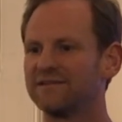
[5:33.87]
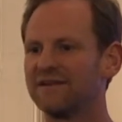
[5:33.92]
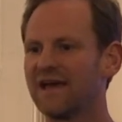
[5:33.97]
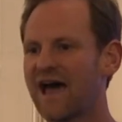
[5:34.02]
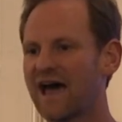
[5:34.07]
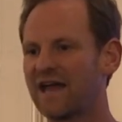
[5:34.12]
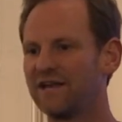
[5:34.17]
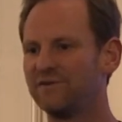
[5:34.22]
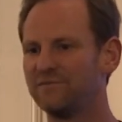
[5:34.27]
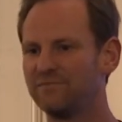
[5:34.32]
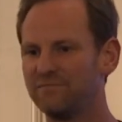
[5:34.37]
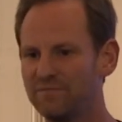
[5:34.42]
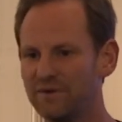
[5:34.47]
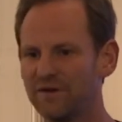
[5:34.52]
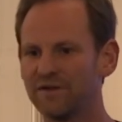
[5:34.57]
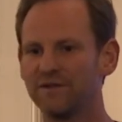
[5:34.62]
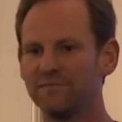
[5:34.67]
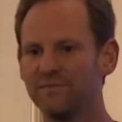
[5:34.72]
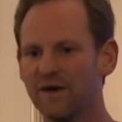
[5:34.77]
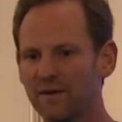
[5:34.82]
How do you
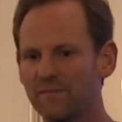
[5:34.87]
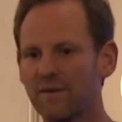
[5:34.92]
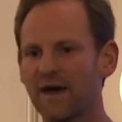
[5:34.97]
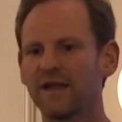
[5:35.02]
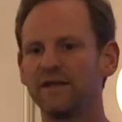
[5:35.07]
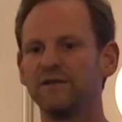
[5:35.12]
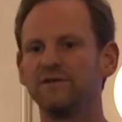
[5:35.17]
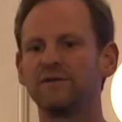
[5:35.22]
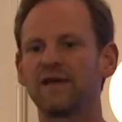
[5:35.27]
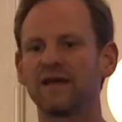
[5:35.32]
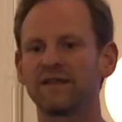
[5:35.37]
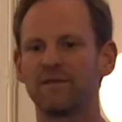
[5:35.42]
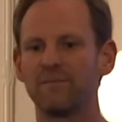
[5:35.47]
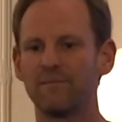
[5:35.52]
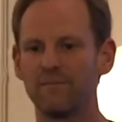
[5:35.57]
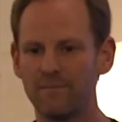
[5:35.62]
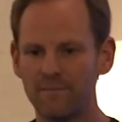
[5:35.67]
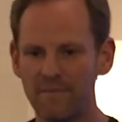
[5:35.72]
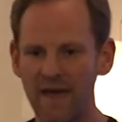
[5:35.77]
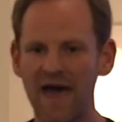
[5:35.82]
build them up? How do you get
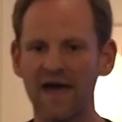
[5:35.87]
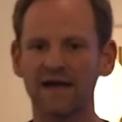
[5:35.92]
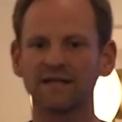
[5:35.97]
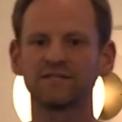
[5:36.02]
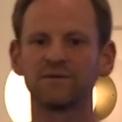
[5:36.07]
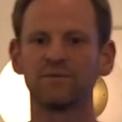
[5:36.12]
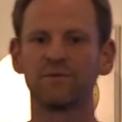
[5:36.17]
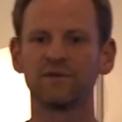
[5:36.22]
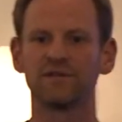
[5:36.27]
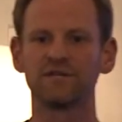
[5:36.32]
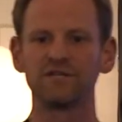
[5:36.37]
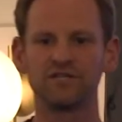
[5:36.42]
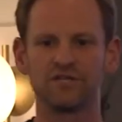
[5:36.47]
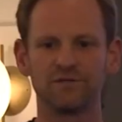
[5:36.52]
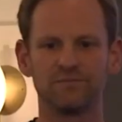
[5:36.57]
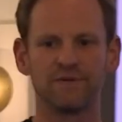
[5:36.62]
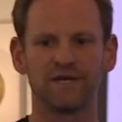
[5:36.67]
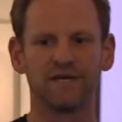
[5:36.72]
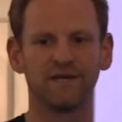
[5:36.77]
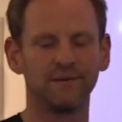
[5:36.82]
them back to where they
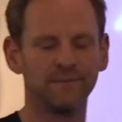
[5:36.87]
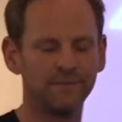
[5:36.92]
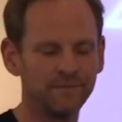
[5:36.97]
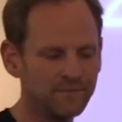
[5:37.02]
should be?